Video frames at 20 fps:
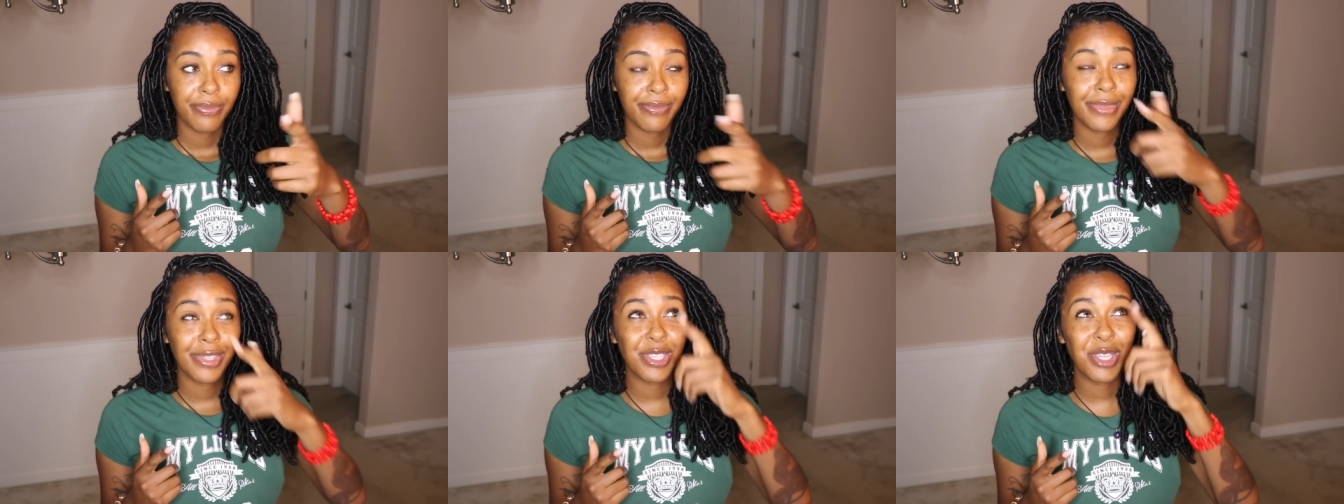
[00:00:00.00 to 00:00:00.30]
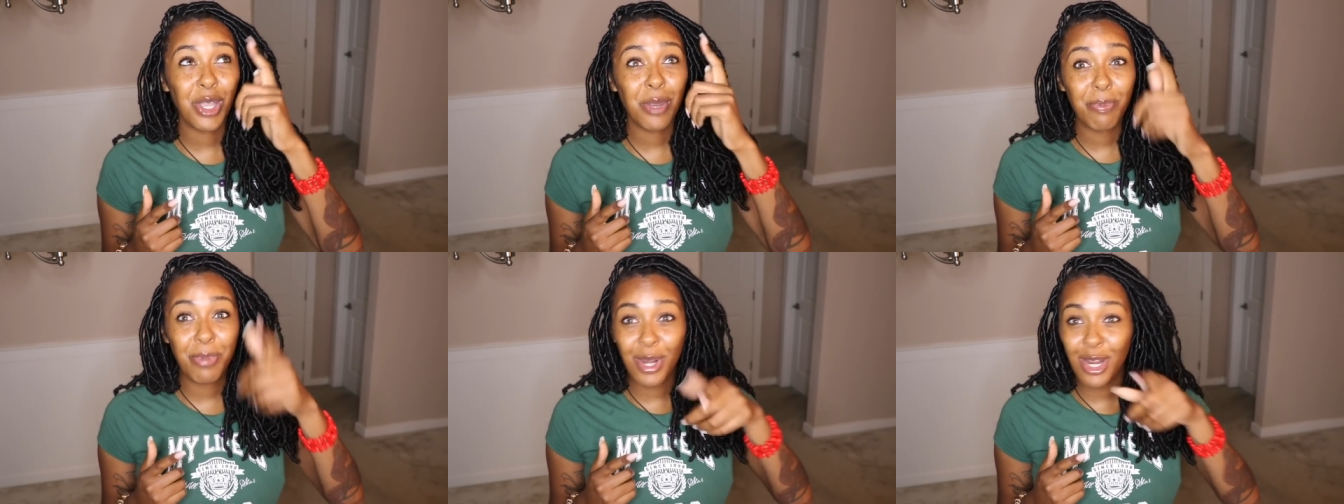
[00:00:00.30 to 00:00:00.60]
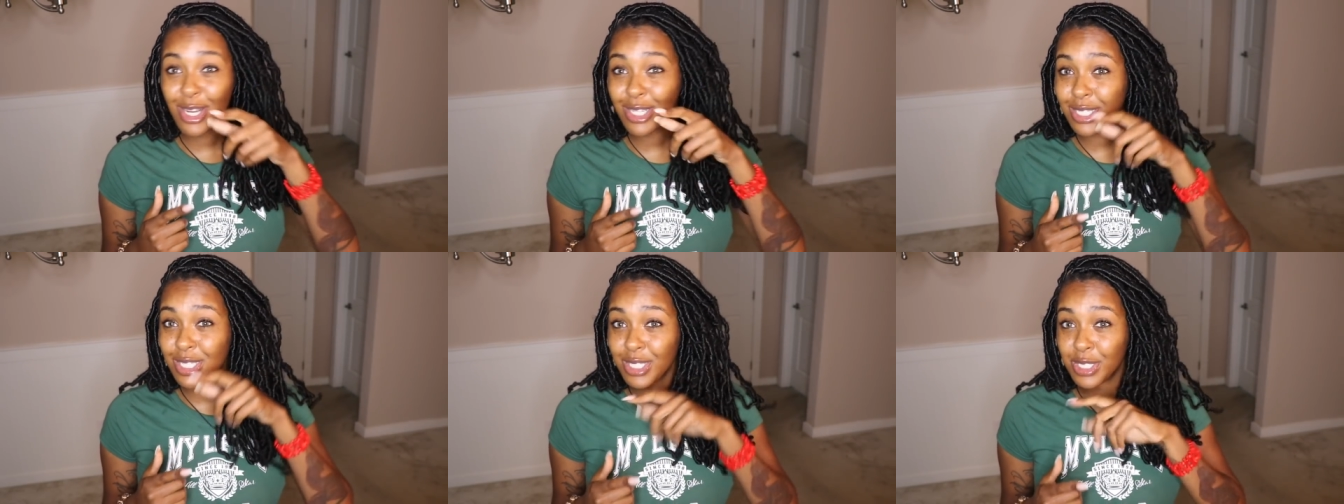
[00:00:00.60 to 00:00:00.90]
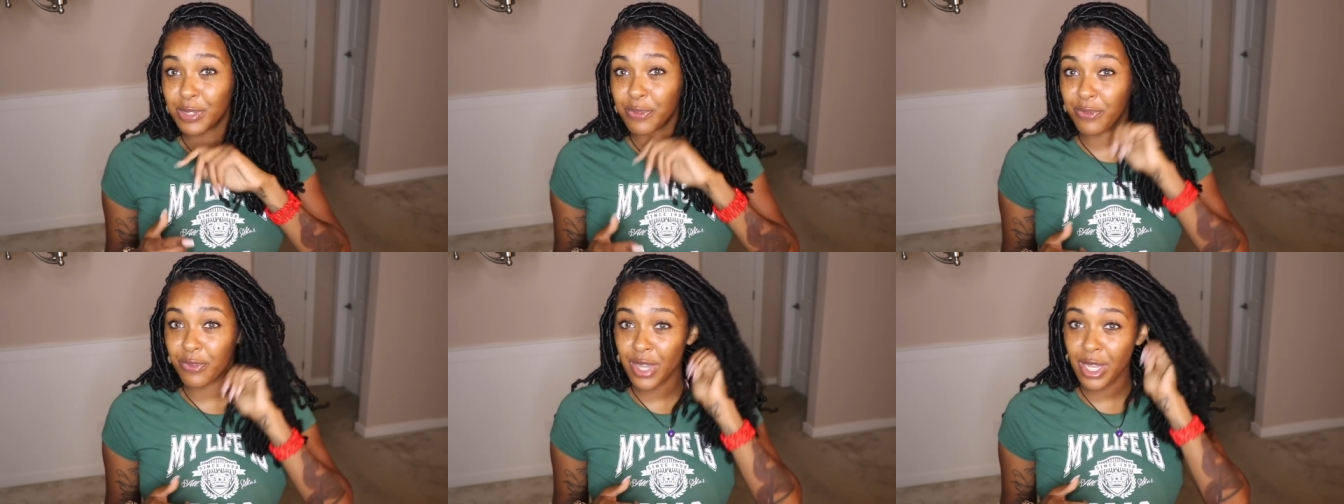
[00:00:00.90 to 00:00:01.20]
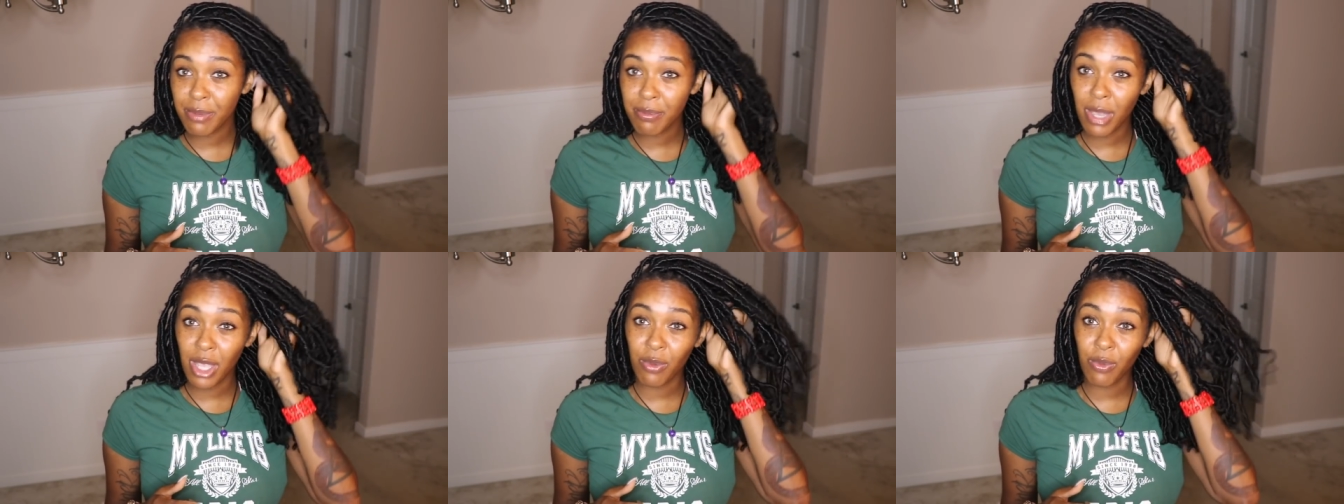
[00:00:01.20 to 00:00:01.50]
your person's
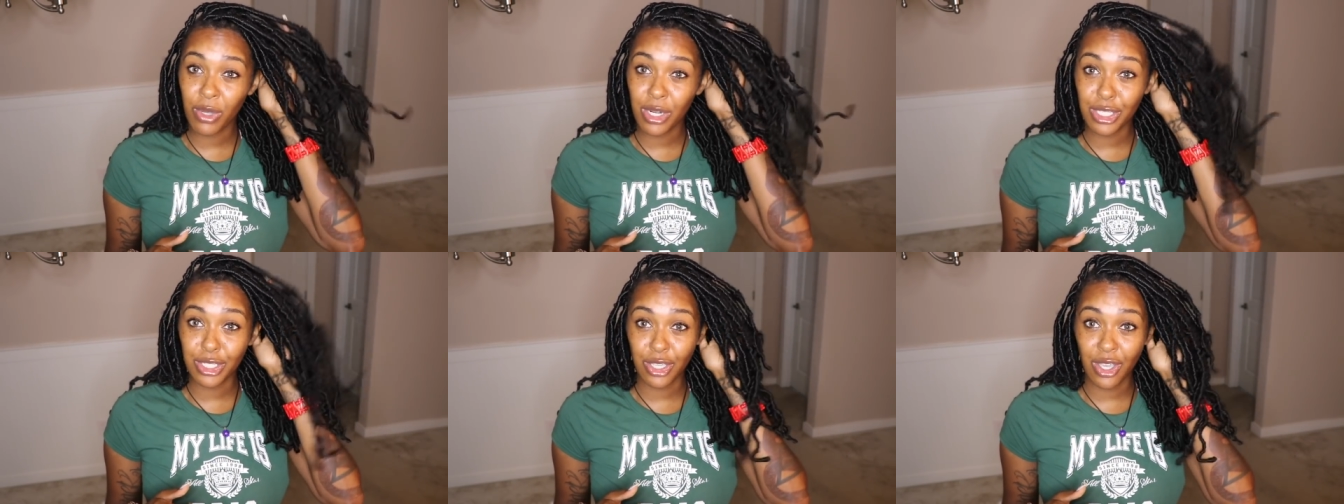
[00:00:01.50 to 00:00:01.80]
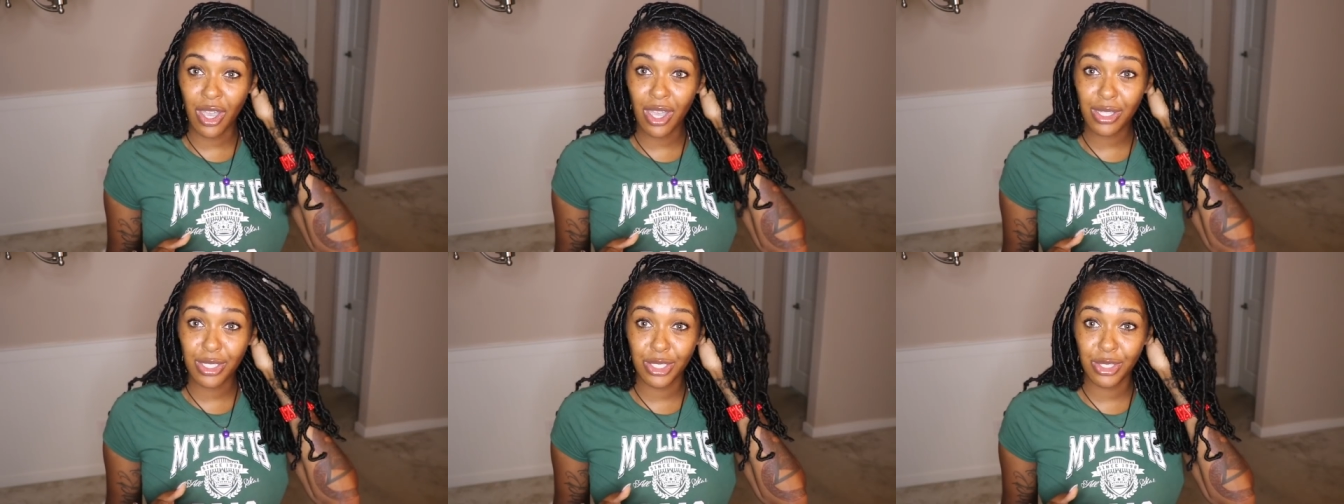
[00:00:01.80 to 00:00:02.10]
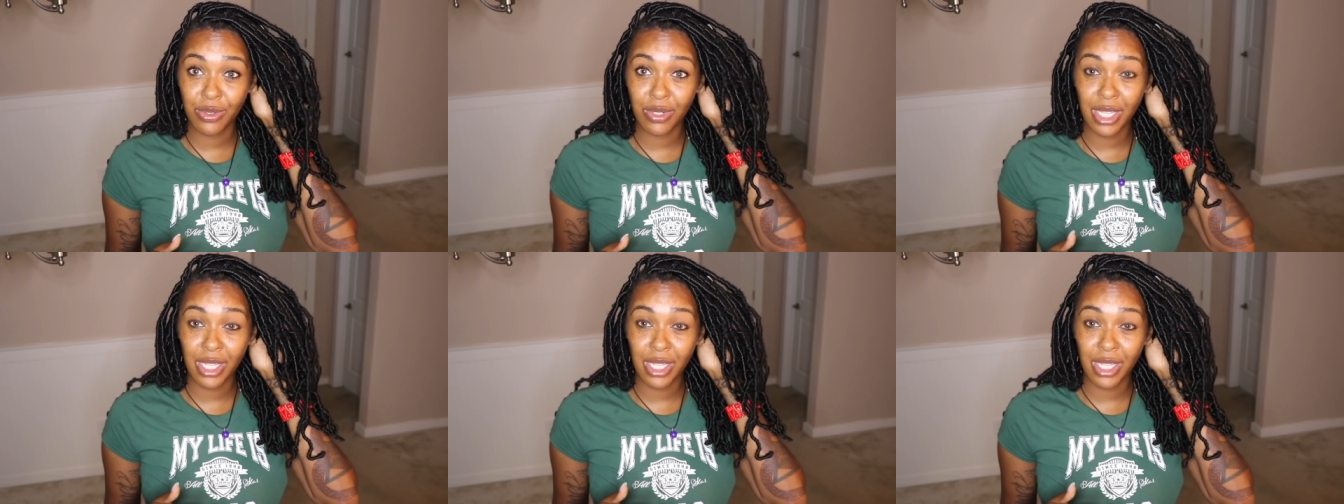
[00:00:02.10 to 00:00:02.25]
friend might want to talk to you,